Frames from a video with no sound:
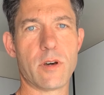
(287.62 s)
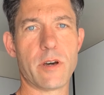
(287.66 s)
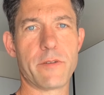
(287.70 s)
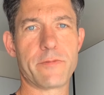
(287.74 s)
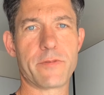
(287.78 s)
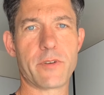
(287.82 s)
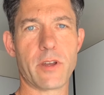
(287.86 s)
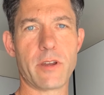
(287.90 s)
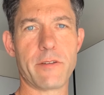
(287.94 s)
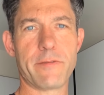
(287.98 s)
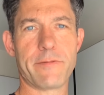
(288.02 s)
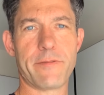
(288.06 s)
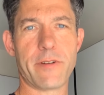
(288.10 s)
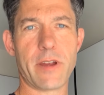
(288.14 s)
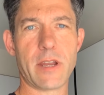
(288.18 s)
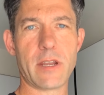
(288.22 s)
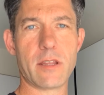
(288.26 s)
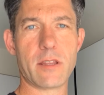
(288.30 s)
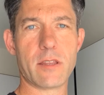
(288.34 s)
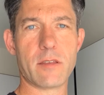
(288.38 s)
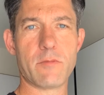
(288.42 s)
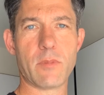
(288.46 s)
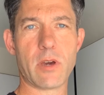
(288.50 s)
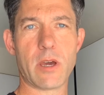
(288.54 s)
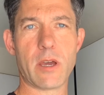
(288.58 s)
I've got a
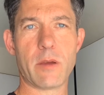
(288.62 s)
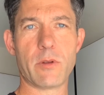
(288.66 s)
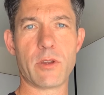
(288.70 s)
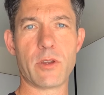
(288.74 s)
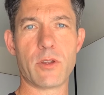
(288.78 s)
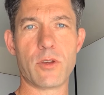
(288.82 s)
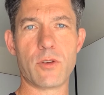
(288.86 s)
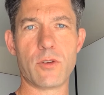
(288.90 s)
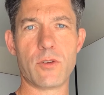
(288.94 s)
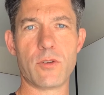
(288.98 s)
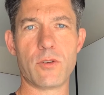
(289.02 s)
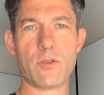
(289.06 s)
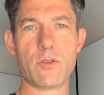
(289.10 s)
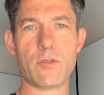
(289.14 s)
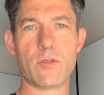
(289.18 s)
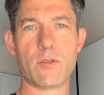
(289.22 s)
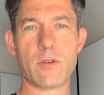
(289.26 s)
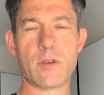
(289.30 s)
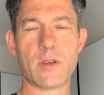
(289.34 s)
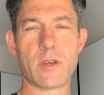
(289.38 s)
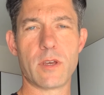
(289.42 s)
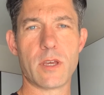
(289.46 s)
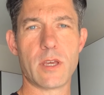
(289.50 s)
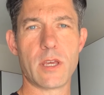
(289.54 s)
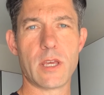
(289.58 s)
friend at the moment
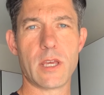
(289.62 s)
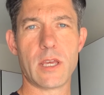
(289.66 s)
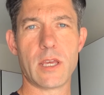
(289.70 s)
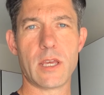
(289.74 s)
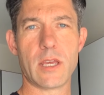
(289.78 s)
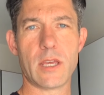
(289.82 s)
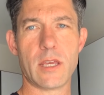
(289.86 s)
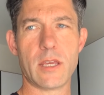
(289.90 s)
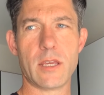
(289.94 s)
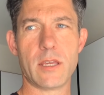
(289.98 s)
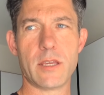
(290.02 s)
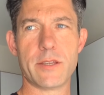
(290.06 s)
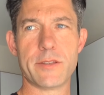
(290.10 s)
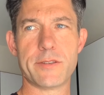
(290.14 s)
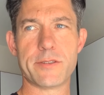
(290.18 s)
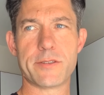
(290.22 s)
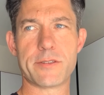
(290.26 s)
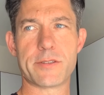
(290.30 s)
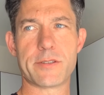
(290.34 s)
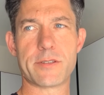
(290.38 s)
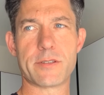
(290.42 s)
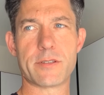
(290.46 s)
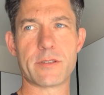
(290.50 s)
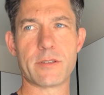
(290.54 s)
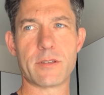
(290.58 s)
who
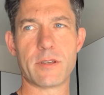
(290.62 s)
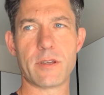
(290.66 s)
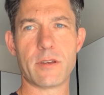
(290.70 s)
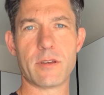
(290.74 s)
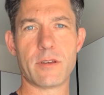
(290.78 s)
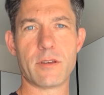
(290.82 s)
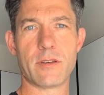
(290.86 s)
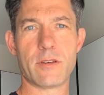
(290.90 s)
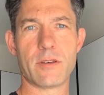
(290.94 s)
lost